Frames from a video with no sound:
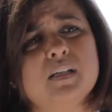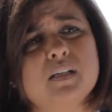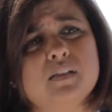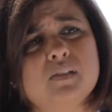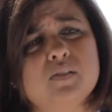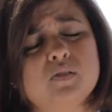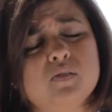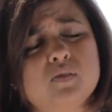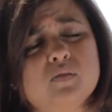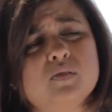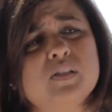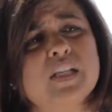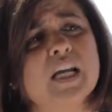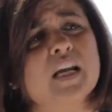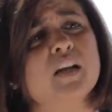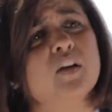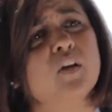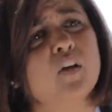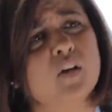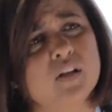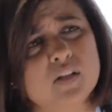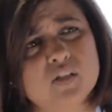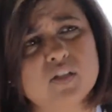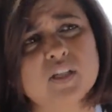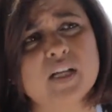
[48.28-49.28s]
to
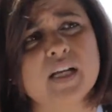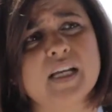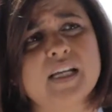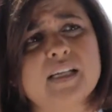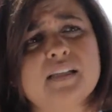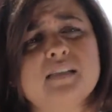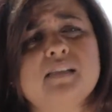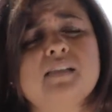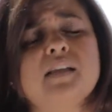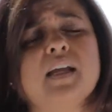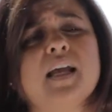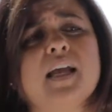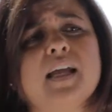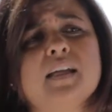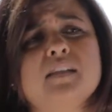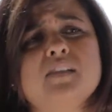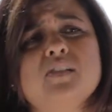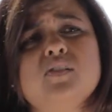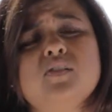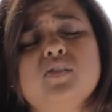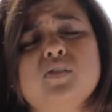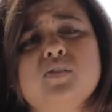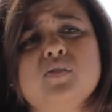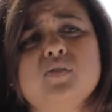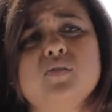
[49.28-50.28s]
technologize
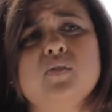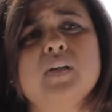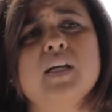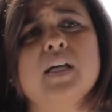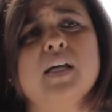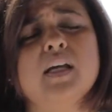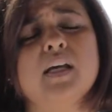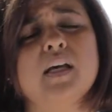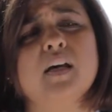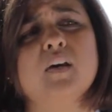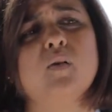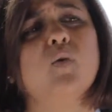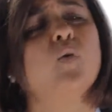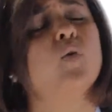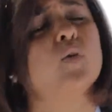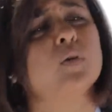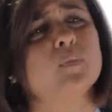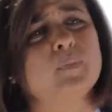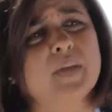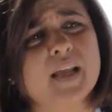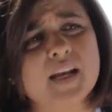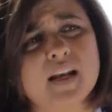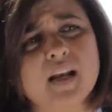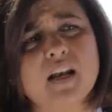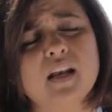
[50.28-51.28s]
and to
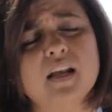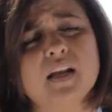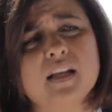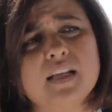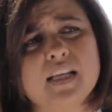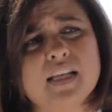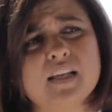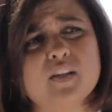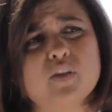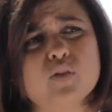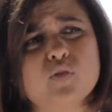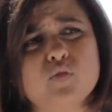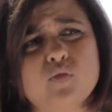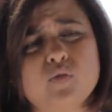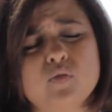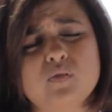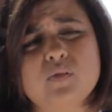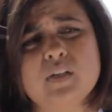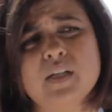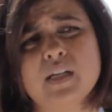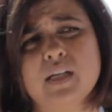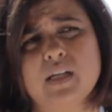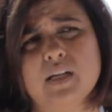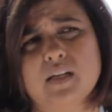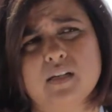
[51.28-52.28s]
augment learning
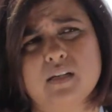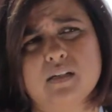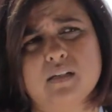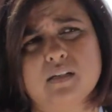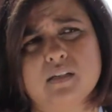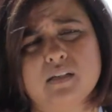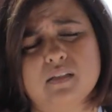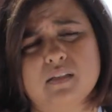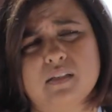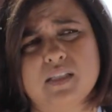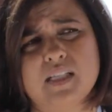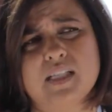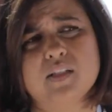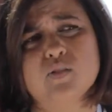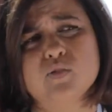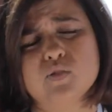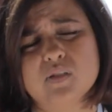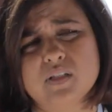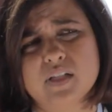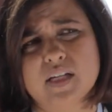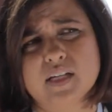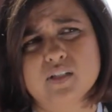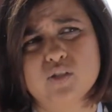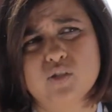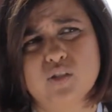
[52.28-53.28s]
through the
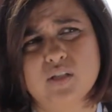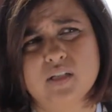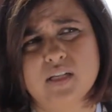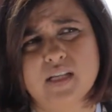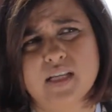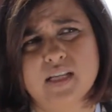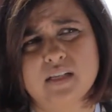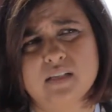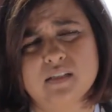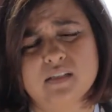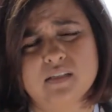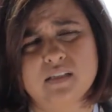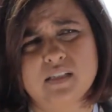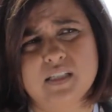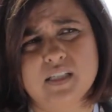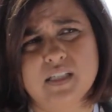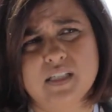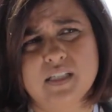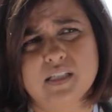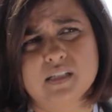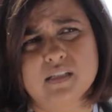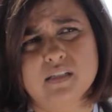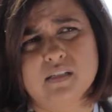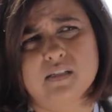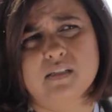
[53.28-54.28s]
introduction and
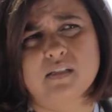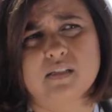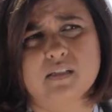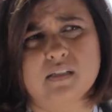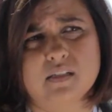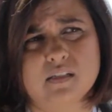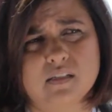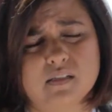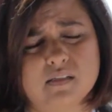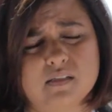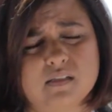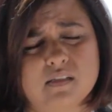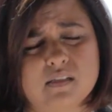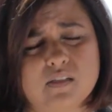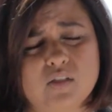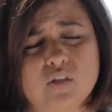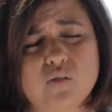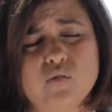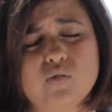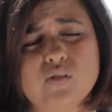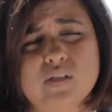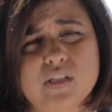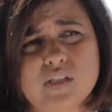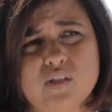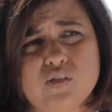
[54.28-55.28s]
the
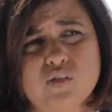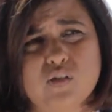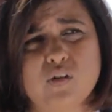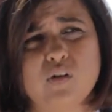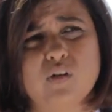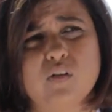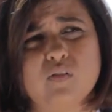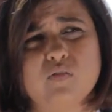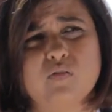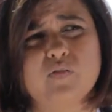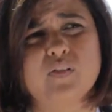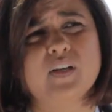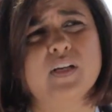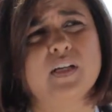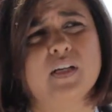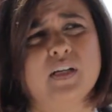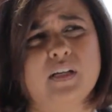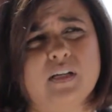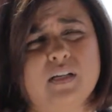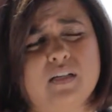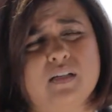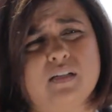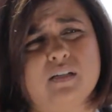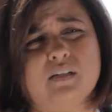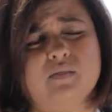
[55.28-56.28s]
usage of
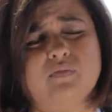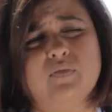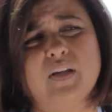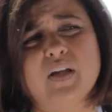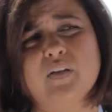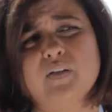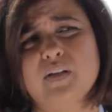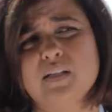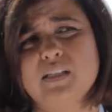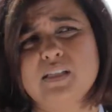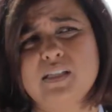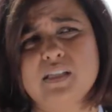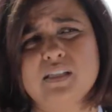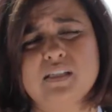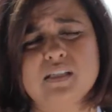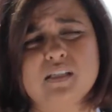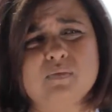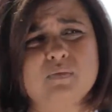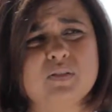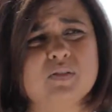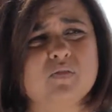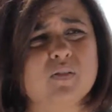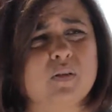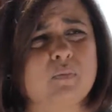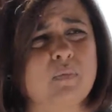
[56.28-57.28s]
various
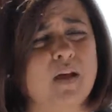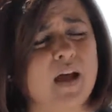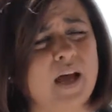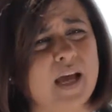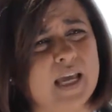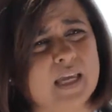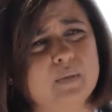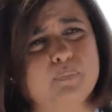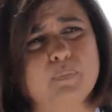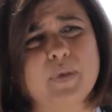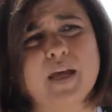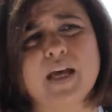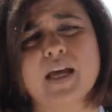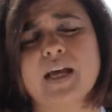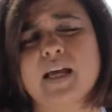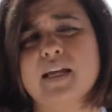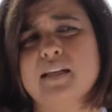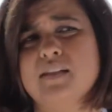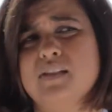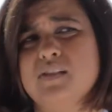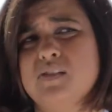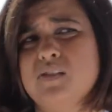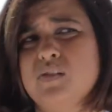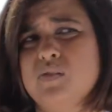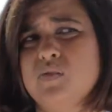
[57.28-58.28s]
systems, from
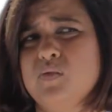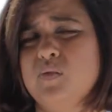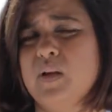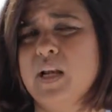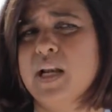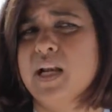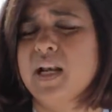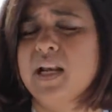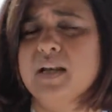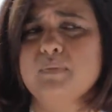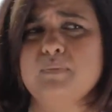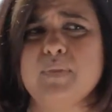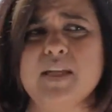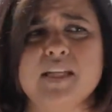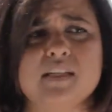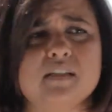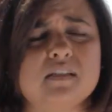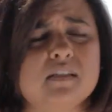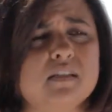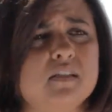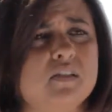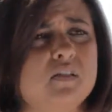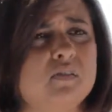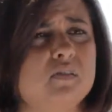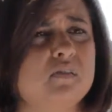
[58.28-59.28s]
iPads to little
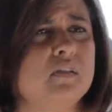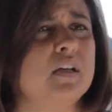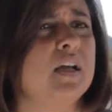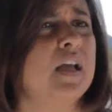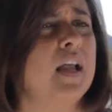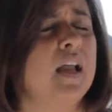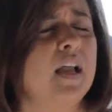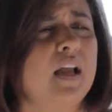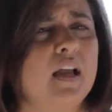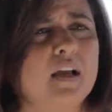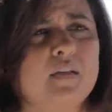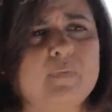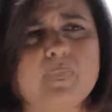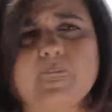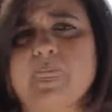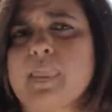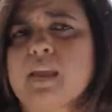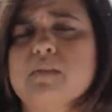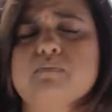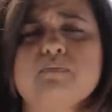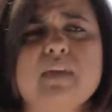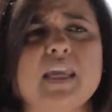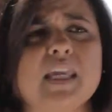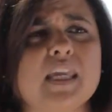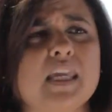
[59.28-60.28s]
bits to
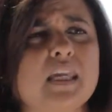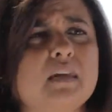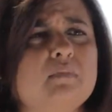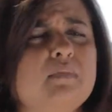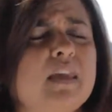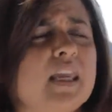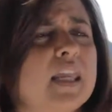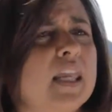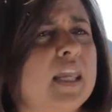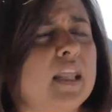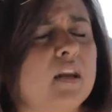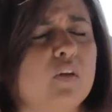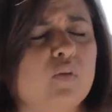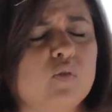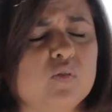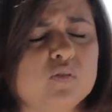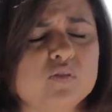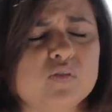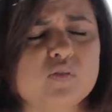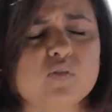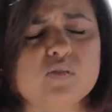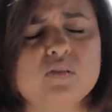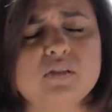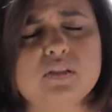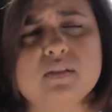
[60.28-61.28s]
making all
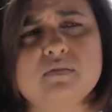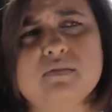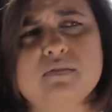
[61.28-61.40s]
sorts